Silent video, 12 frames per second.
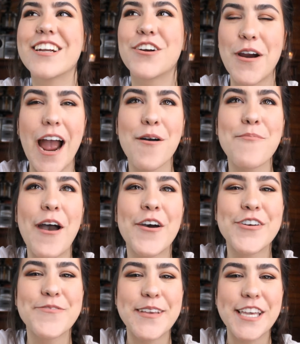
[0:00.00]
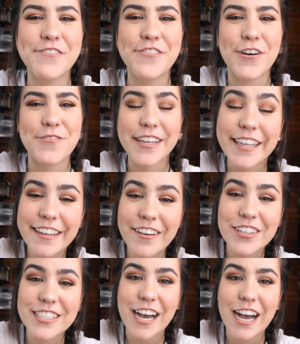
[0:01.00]
crap out of me for a really
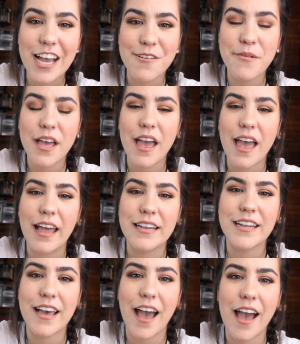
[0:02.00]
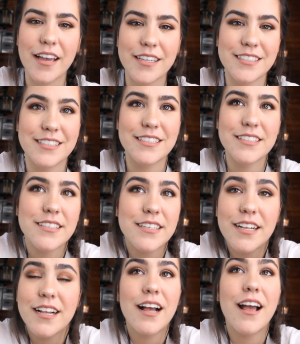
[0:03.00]
long time and I
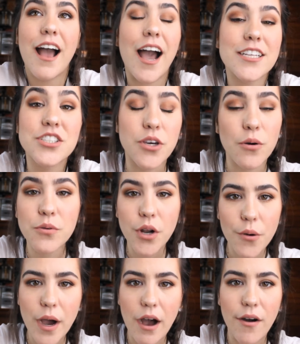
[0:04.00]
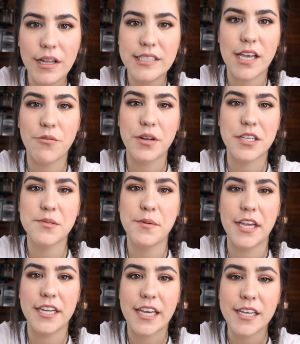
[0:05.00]
I don't know how else I would
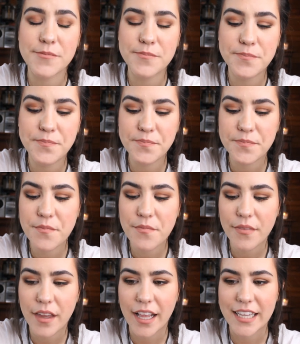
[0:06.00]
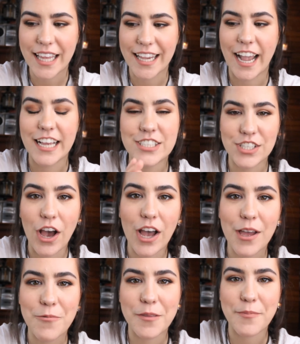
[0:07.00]
explain it and like I saw
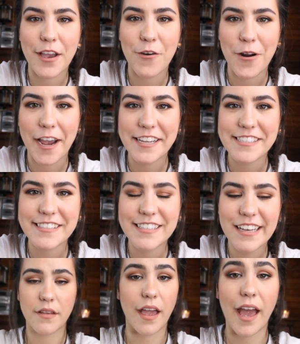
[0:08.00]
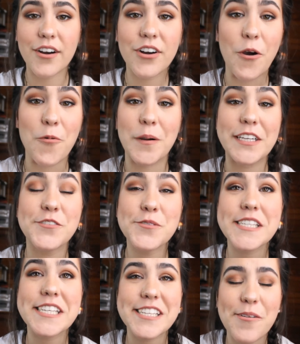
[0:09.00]
it with my own eyes. I don't know, when you
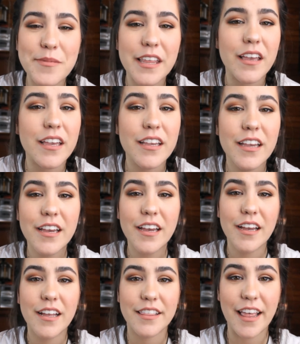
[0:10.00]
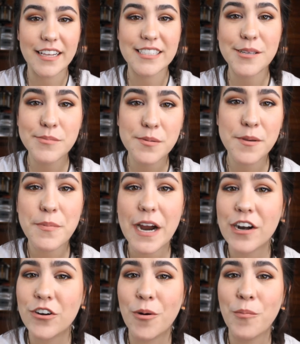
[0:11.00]
see something that seems to be
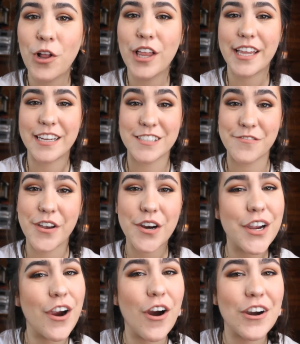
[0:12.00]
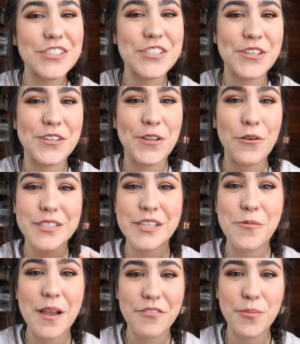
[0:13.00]
paranormal, it is very hard to close it
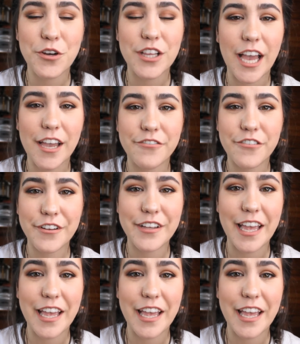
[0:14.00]
away from your life